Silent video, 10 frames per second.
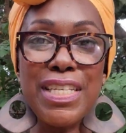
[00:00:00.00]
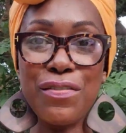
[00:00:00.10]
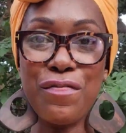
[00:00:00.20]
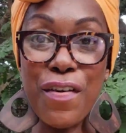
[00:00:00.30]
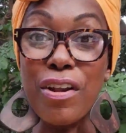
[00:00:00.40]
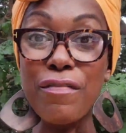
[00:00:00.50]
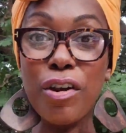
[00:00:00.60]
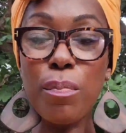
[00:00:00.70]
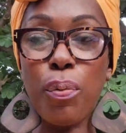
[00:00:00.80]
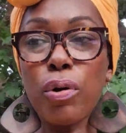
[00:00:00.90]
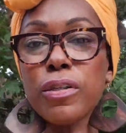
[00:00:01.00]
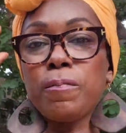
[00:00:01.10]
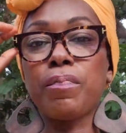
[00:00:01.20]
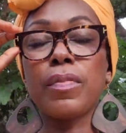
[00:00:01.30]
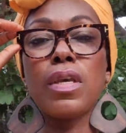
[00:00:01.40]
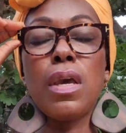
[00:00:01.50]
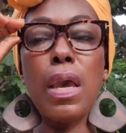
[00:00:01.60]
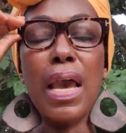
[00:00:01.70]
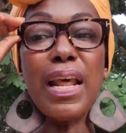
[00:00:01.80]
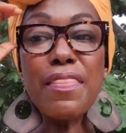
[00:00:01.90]
is very, very important.
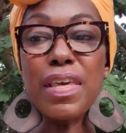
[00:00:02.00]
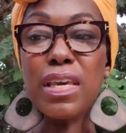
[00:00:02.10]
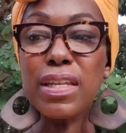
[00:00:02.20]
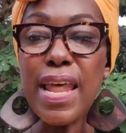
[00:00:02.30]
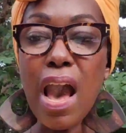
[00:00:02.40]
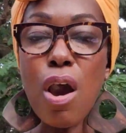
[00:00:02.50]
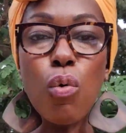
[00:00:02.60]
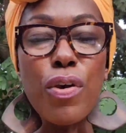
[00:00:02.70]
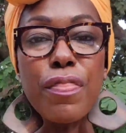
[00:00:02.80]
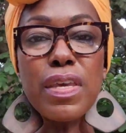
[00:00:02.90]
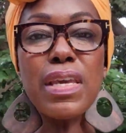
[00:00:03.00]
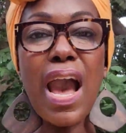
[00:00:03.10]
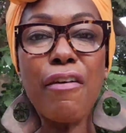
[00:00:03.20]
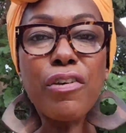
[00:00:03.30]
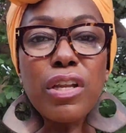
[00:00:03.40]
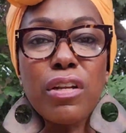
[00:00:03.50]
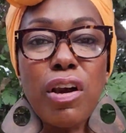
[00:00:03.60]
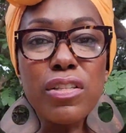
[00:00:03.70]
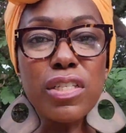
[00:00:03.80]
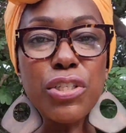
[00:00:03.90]
And I think now with the African
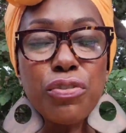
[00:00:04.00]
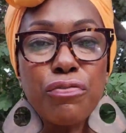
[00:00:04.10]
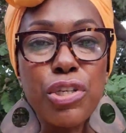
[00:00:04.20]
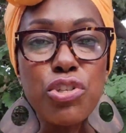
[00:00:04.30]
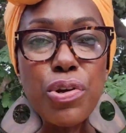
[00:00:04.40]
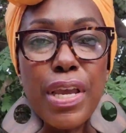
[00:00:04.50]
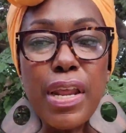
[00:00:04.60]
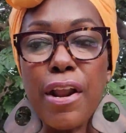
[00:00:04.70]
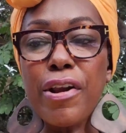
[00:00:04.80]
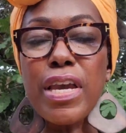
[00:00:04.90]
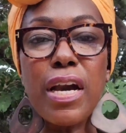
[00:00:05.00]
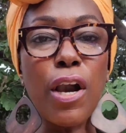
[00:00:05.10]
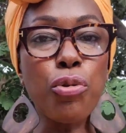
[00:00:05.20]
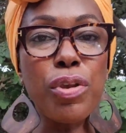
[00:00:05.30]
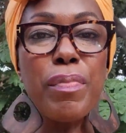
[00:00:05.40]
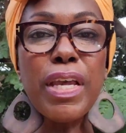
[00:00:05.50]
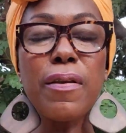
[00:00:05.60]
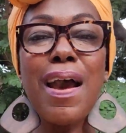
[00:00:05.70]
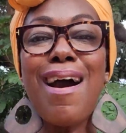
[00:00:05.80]
Continental Free Trade Area Agreement,